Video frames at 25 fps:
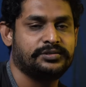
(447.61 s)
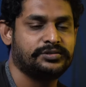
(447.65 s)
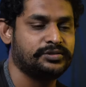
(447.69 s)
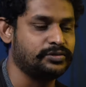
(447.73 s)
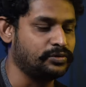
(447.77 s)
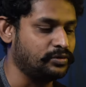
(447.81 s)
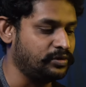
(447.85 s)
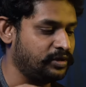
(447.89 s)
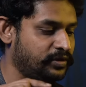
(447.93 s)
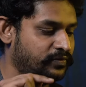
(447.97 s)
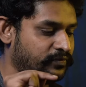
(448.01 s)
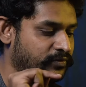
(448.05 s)

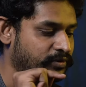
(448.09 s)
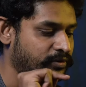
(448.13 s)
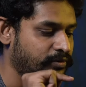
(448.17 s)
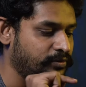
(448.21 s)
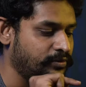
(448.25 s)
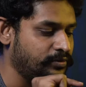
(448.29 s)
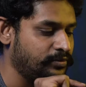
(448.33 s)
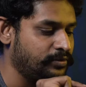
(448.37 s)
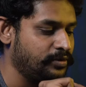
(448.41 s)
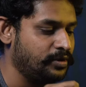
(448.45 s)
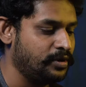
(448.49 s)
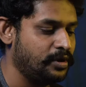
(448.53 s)
So if
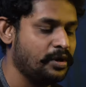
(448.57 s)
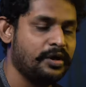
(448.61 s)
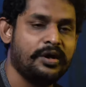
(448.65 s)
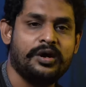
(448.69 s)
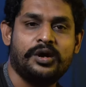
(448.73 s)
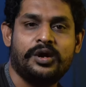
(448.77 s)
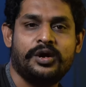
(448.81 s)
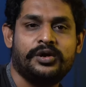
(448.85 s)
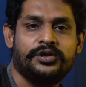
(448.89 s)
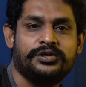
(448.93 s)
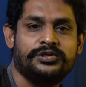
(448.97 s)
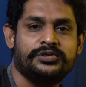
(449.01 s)
you
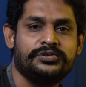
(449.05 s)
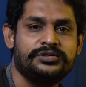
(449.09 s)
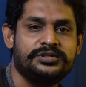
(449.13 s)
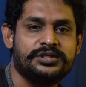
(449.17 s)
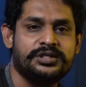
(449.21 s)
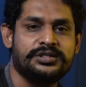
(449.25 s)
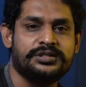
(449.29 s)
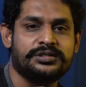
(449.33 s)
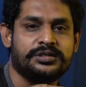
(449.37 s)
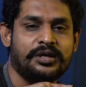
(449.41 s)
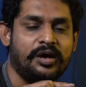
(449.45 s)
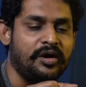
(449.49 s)
use
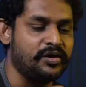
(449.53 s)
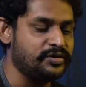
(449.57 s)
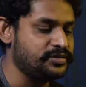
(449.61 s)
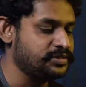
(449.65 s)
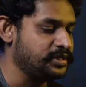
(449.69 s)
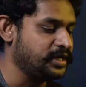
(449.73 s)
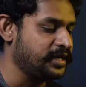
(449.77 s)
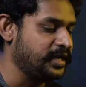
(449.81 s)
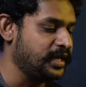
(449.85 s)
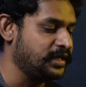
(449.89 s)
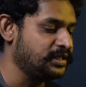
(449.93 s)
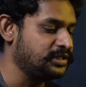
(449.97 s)
this
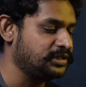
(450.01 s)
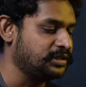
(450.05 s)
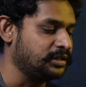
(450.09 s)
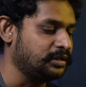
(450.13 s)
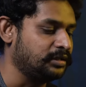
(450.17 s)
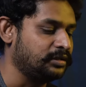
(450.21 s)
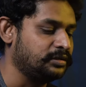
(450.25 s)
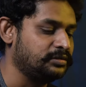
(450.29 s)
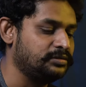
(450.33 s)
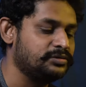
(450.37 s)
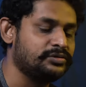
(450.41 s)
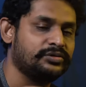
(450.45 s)
noise
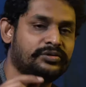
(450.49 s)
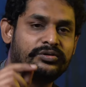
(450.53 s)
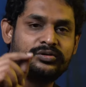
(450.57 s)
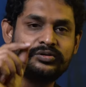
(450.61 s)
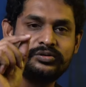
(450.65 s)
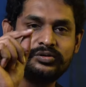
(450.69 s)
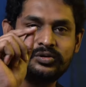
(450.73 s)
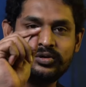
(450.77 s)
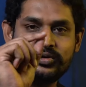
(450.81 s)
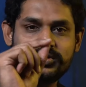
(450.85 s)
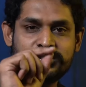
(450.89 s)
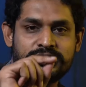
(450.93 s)
reduction, so
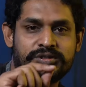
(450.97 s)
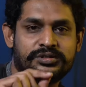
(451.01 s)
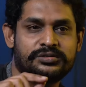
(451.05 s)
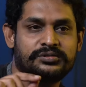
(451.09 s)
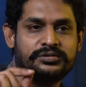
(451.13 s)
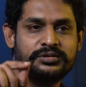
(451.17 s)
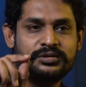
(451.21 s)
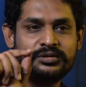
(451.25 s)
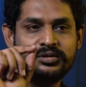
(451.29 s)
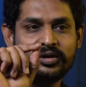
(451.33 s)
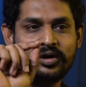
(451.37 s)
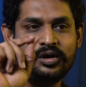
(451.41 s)

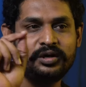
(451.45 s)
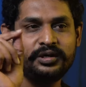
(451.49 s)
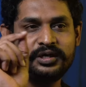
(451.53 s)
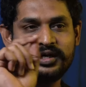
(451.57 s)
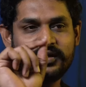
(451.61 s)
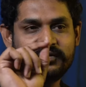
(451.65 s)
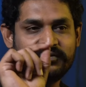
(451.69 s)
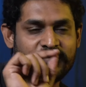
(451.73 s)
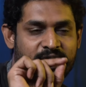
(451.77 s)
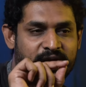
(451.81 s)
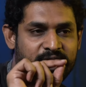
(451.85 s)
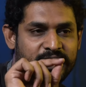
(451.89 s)
those dot
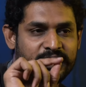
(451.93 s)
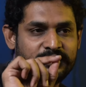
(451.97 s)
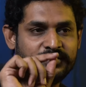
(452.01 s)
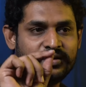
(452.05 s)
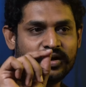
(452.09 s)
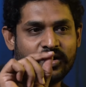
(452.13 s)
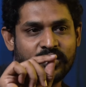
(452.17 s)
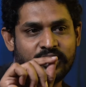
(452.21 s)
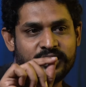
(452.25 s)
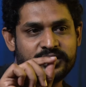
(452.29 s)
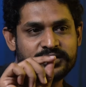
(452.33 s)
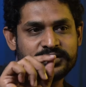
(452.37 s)
and white
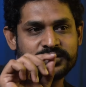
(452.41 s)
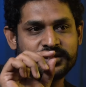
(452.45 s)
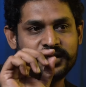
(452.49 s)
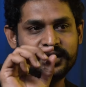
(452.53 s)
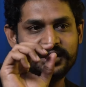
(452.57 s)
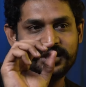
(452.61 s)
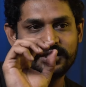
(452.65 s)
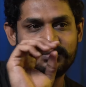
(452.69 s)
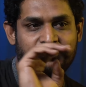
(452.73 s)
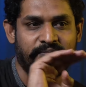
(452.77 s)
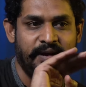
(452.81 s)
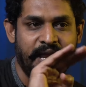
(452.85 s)
dots
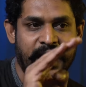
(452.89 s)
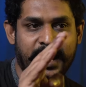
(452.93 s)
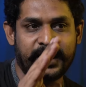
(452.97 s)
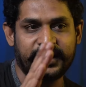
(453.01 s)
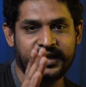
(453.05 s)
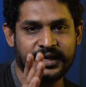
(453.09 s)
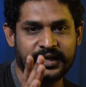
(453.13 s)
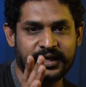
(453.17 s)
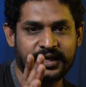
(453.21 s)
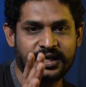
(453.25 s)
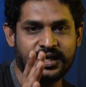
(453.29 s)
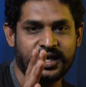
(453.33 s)
in the
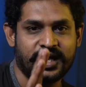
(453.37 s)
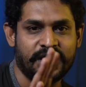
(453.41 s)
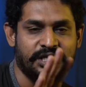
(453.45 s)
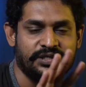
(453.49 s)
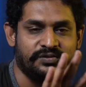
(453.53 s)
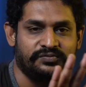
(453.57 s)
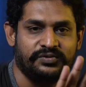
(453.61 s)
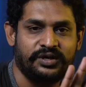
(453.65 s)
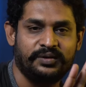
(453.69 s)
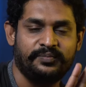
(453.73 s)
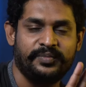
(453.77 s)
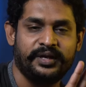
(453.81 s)
black
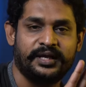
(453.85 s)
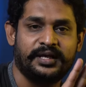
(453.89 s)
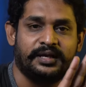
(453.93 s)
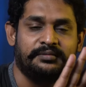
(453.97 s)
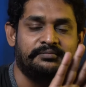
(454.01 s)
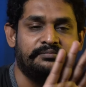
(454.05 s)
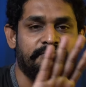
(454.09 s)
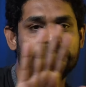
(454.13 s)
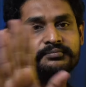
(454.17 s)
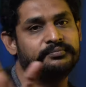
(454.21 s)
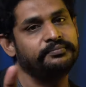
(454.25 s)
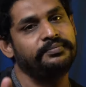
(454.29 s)
areas will
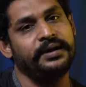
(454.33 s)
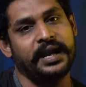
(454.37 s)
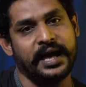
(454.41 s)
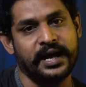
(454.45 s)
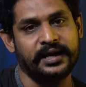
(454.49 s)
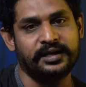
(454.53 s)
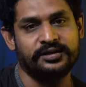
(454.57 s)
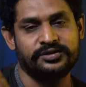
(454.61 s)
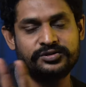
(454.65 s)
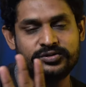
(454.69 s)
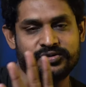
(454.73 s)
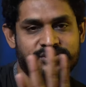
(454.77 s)
become
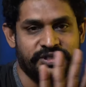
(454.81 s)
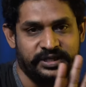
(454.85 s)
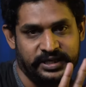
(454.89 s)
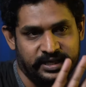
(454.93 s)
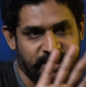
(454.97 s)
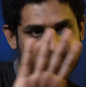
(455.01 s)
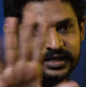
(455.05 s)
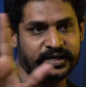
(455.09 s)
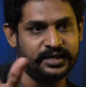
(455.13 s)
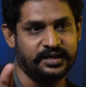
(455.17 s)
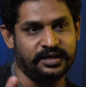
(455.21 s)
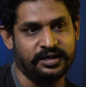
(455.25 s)
black, so
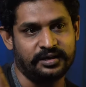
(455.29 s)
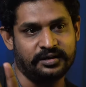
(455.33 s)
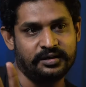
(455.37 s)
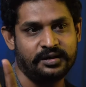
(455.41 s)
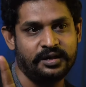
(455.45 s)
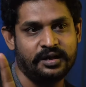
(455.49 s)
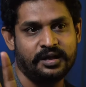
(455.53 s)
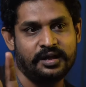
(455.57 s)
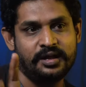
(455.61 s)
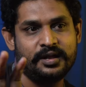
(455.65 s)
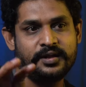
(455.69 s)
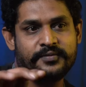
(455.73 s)
single color.
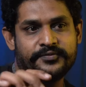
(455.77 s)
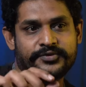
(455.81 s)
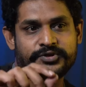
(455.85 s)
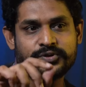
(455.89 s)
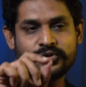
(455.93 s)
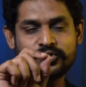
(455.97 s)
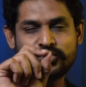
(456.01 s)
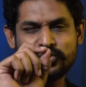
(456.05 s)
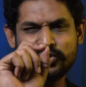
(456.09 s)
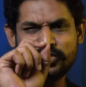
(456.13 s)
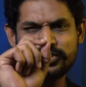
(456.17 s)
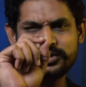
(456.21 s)

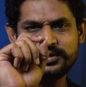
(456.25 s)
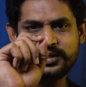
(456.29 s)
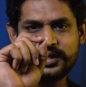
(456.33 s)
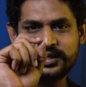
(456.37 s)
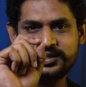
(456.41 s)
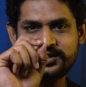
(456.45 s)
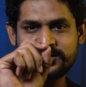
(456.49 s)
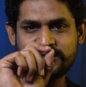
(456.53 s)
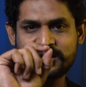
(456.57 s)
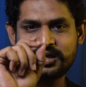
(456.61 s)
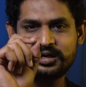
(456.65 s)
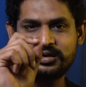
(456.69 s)
So those
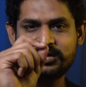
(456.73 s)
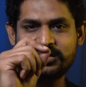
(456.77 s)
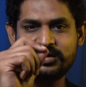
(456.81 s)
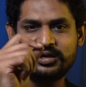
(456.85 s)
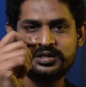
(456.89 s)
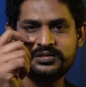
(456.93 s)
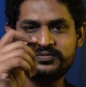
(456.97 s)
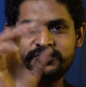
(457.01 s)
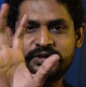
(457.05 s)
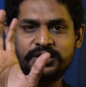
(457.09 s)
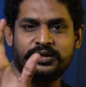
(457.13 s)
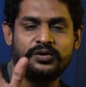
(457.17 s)
extra
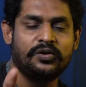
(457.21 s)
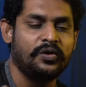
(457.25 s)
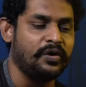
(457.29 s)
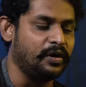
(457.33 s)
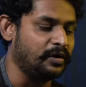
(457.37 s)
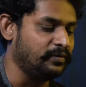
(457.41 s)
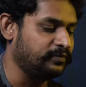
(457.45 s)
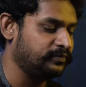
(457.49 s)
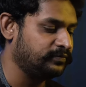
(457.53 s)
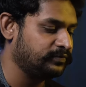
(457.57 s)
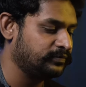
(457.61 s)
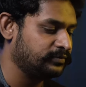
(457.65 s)
dots will go
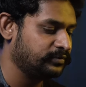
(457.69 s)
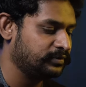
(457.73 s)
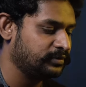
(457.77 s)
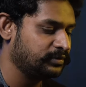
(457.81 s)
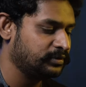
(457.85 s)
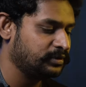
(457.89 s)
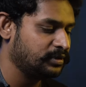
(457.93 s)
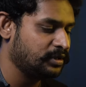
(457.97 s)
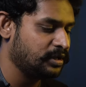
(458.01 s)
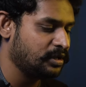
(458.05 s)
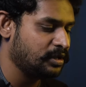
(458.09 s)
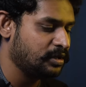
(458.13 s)
off.
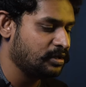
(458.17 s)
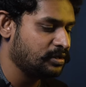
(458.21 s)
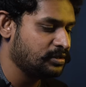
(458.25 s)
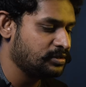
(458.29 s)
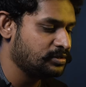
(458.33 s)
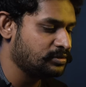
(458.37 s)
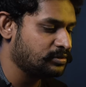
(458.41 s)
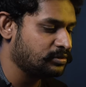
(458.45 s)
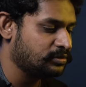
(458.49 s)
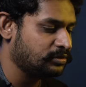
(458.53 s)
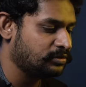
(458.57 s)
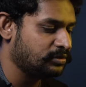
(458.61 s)

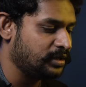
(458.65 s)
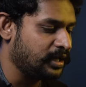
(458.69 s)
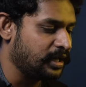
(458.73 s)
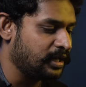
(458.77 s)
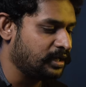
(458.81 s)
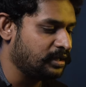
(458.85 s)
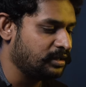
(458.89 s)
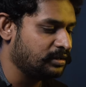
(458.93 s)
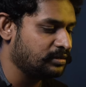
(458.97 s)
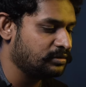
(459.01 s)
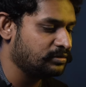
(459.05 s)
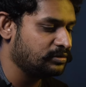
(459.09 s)
So
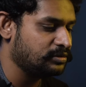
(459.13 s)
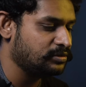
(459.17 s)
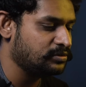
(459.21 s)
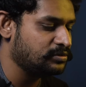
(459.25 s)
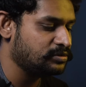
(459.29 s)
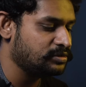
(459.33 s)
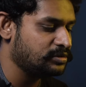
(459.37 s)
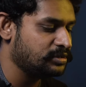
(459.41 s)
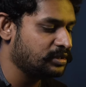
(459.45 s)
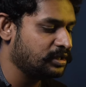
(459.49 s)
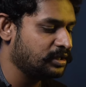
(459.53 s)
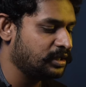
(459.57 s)
I'll
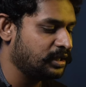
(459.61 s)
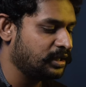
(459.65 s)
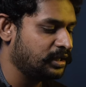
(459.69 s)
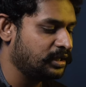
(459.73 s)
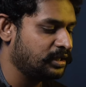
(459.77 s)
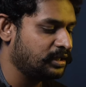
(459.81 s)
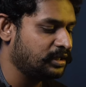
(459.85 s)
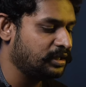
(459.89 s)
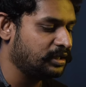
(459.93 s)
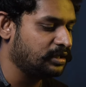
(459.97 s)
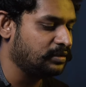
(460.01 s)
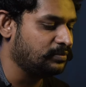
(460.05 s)
use
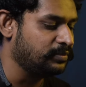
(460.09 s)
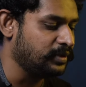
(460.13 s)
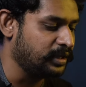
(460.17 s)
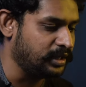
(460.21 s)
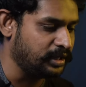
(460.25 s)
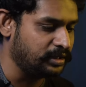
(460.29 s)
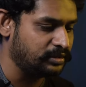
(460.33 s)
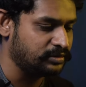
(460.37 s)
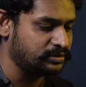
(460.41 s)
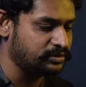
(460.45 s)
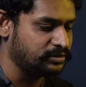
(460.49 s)
little bit.